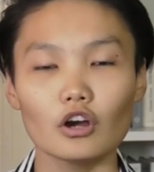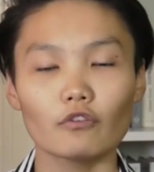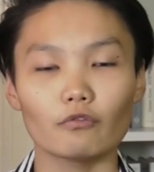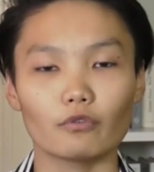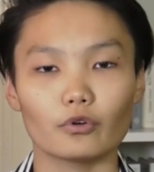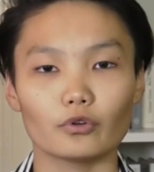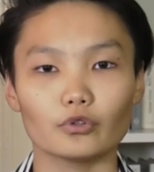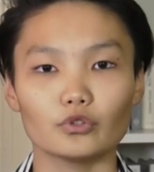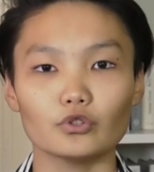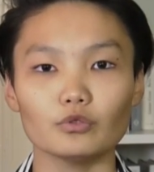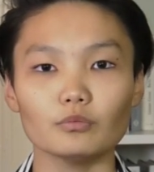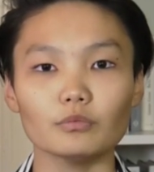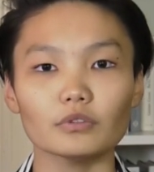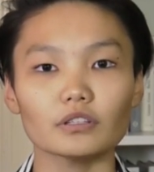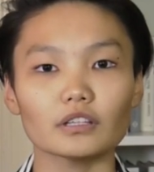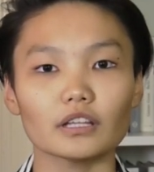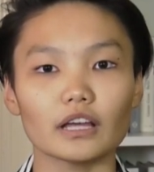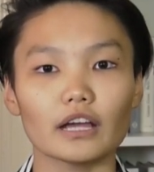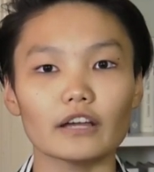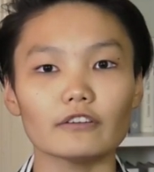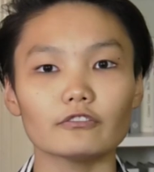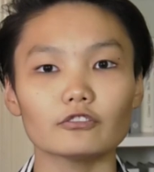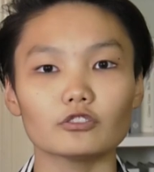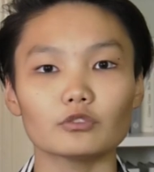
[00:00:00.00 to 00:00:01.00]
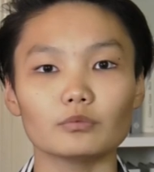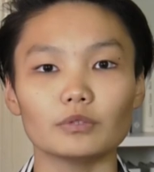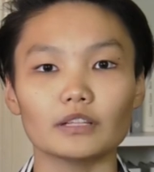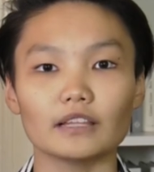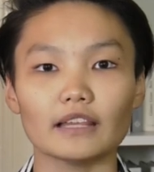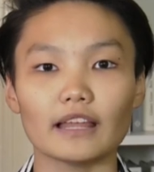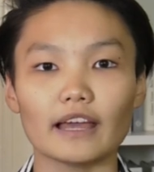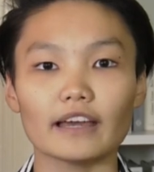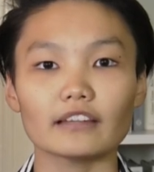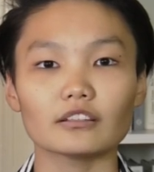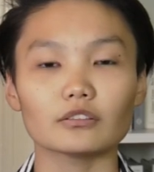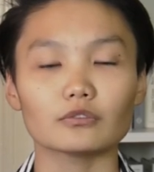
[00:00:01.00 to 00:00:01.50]
for human life to be
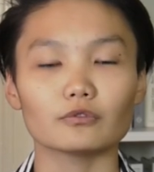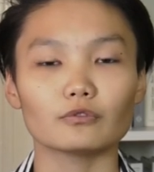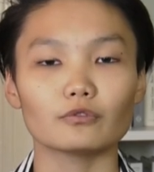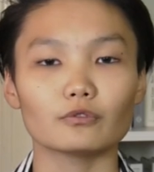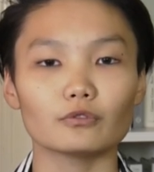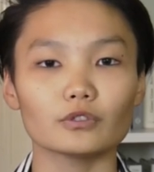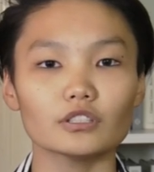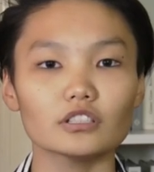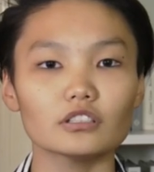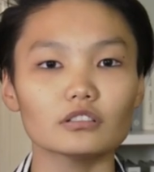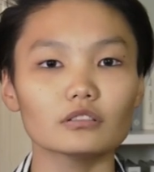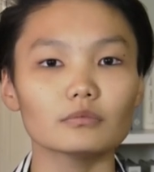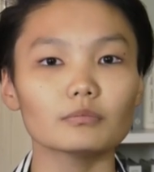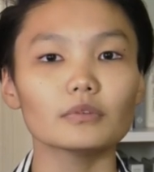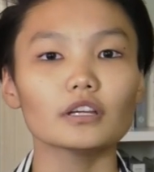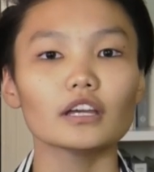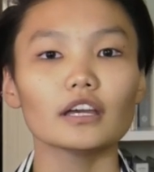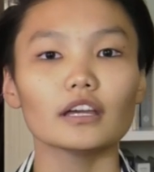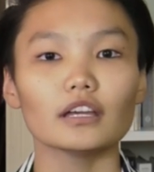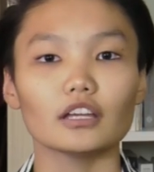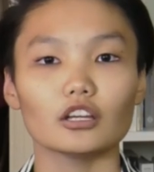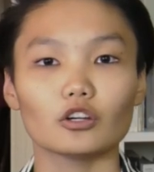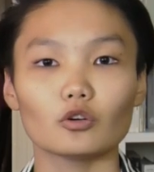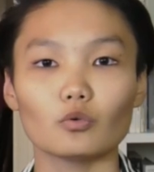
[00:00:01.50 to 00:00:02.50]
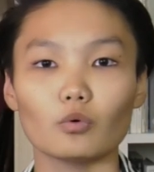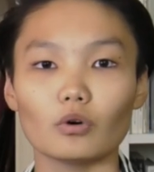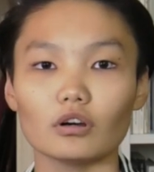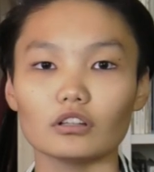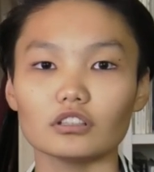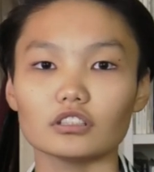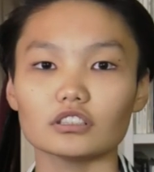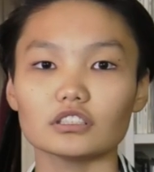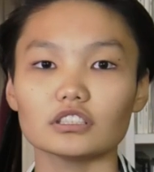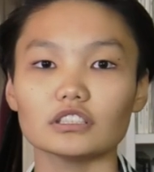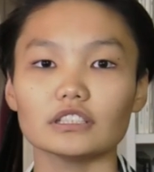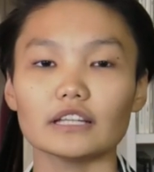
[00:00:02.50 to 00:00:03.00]
led in freedom,
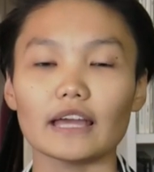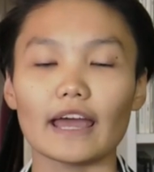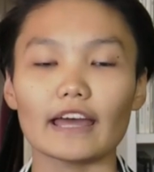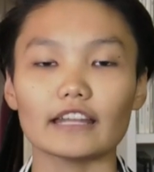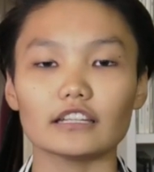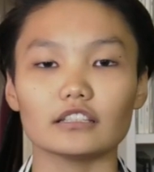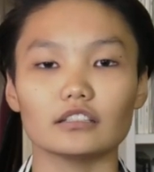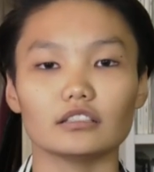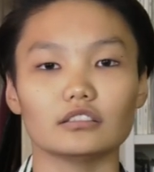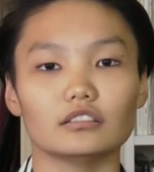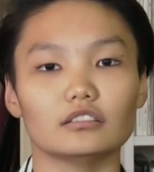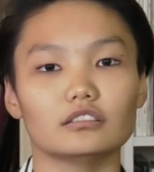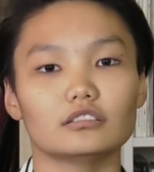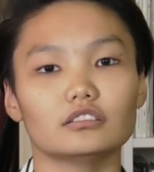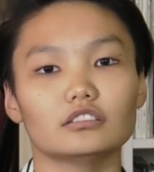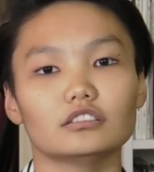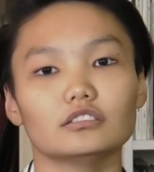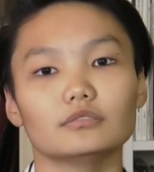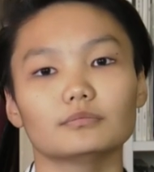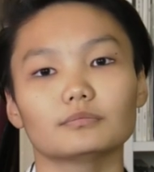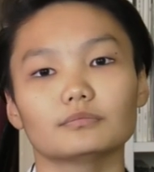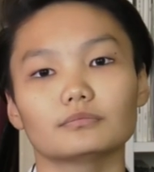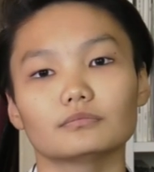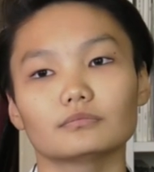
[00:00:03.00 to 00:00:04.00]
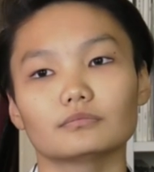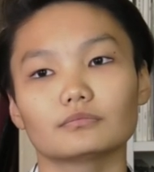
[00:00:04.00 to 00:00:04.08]
equality, and dignity.